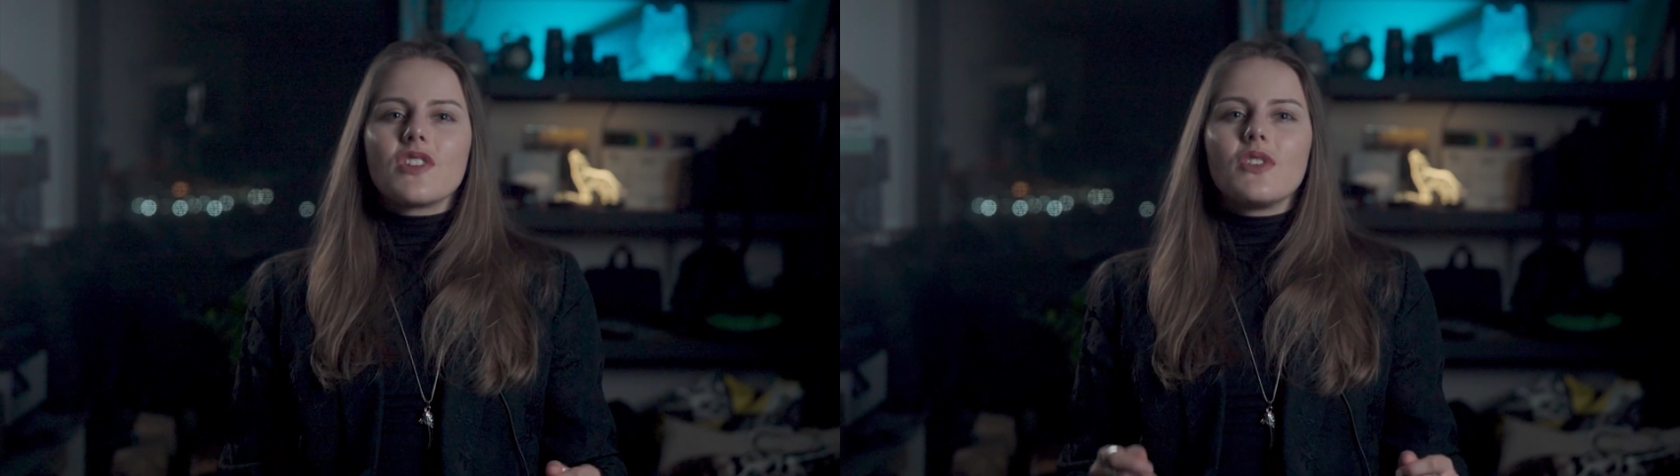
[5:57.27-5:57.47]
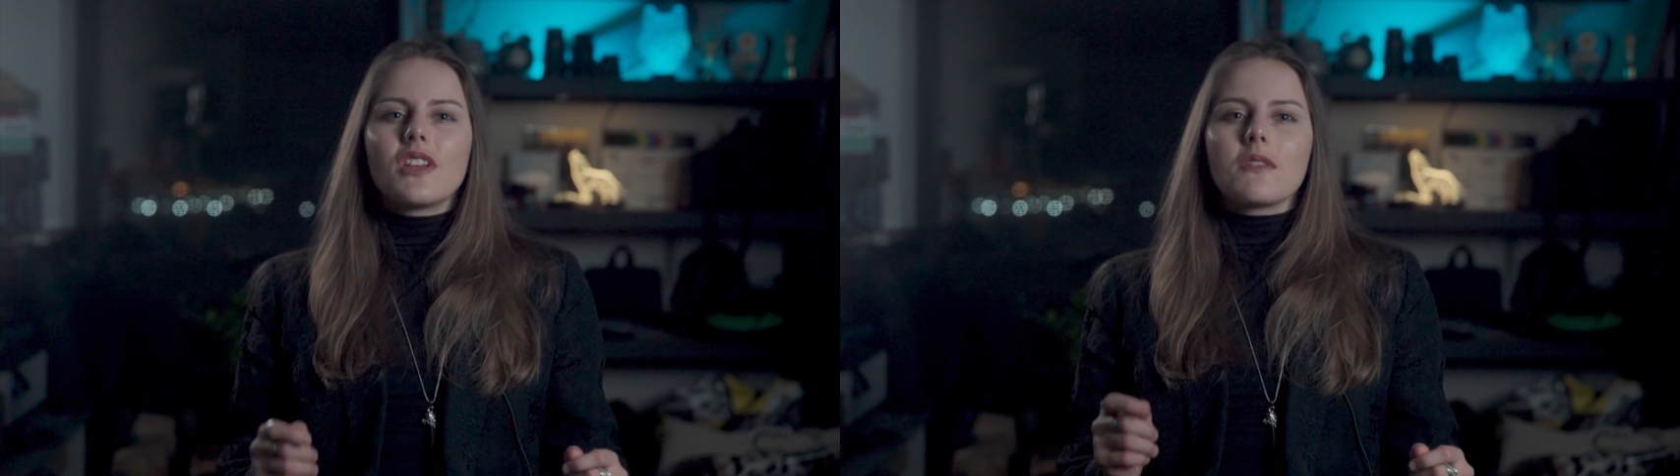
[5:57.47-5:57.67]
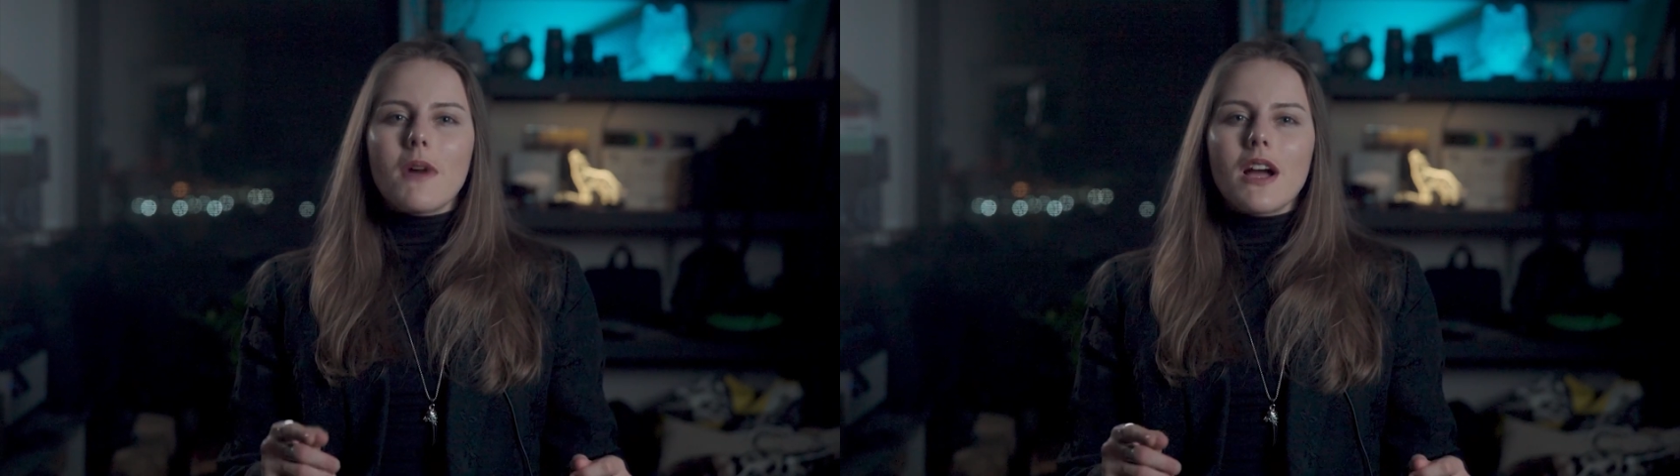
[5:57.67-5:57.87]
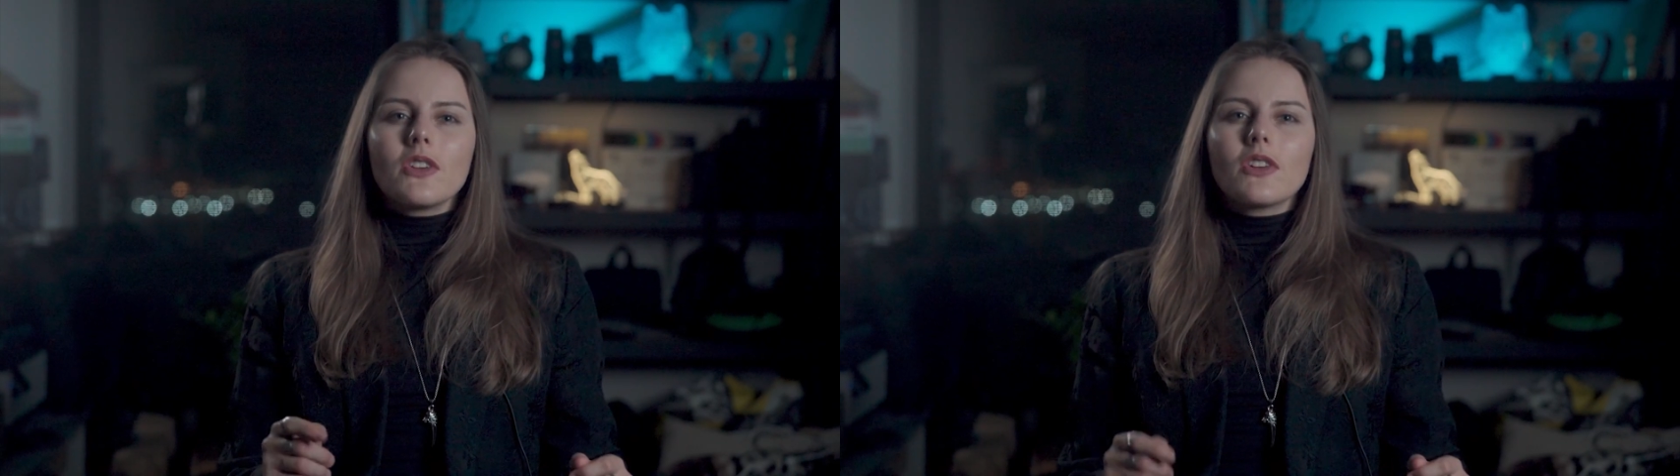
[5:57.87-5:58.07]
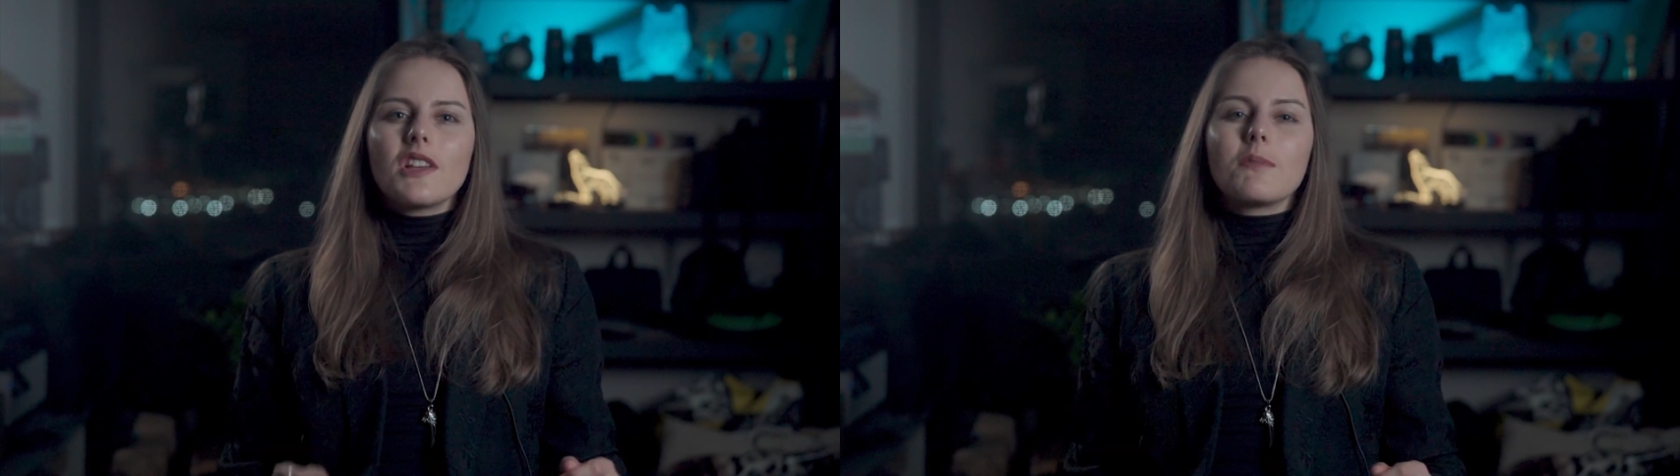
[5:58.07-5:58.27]
you can
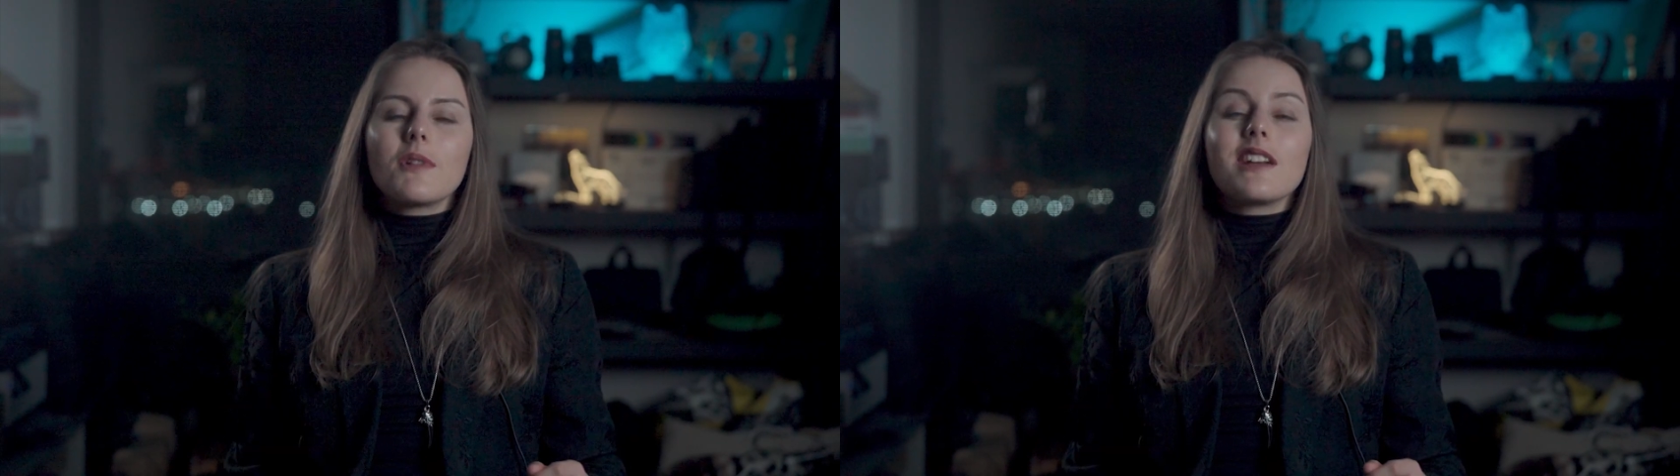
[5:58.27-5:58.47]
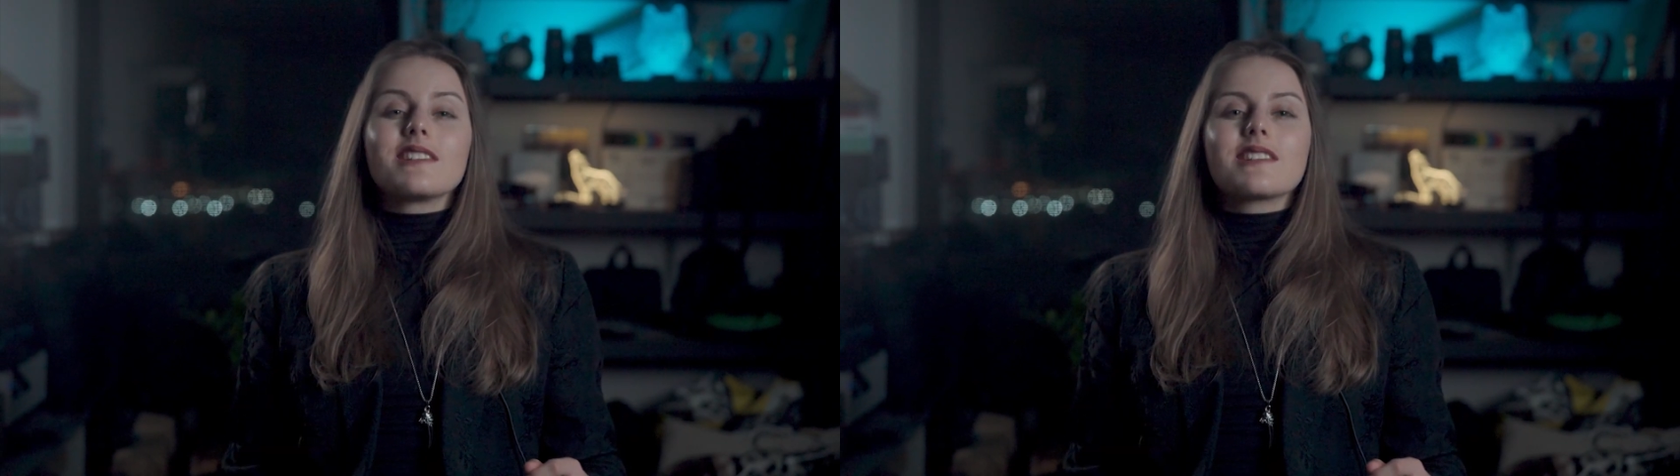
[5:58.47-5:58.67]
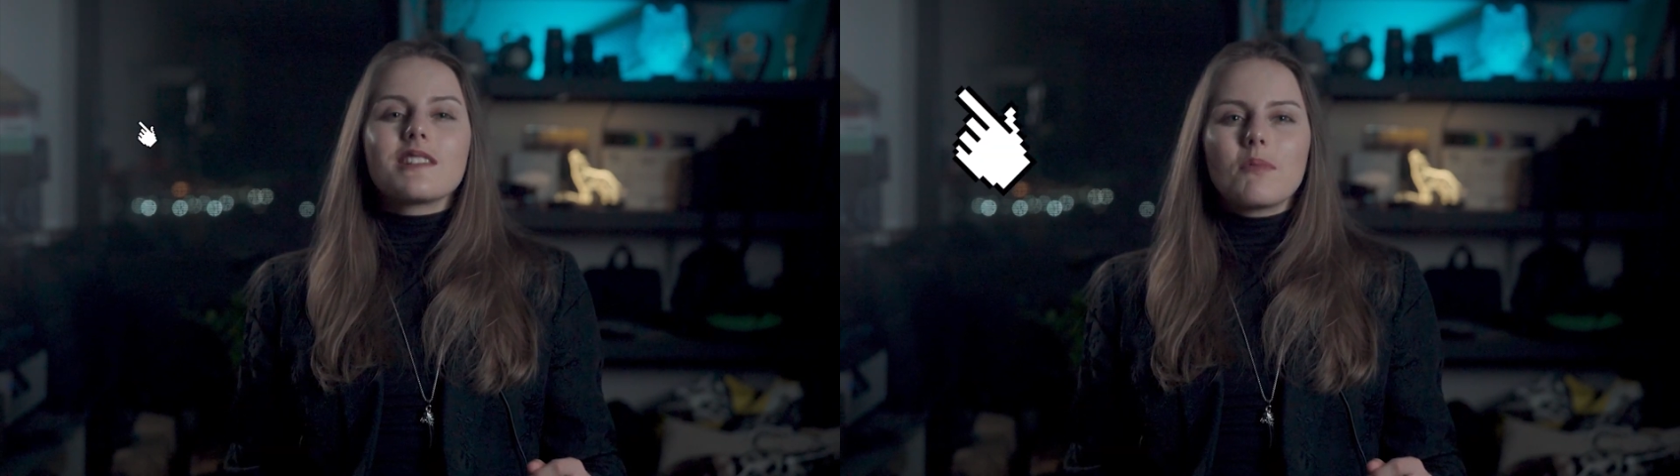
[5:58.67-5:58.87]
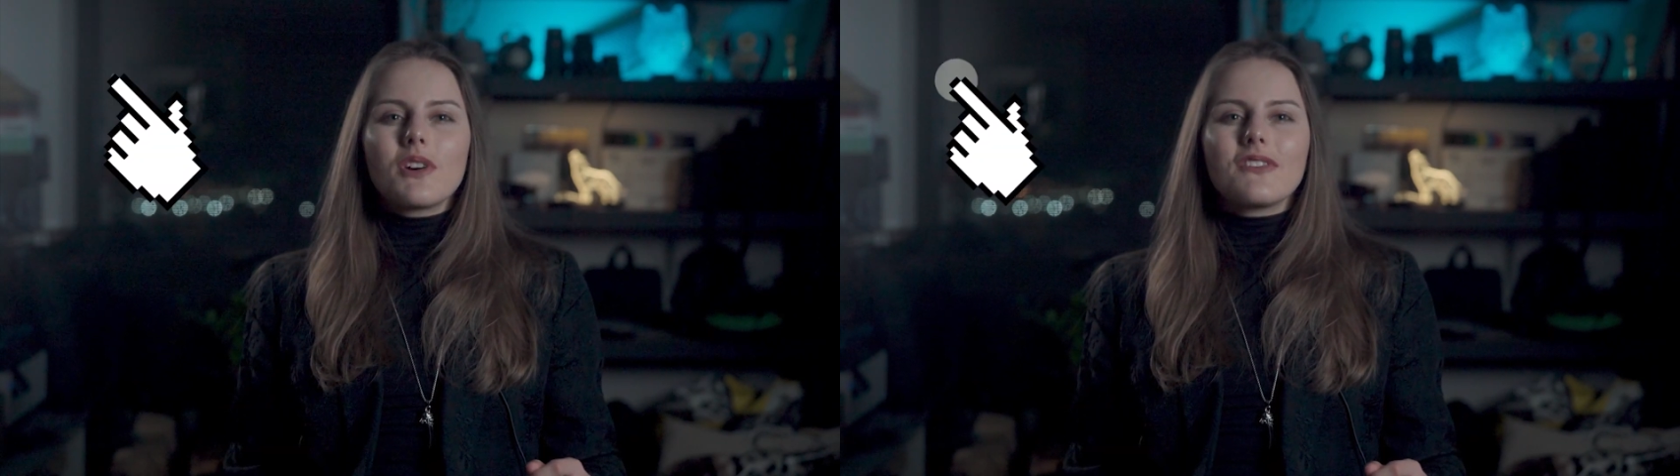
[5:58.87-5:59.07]
manually apply simple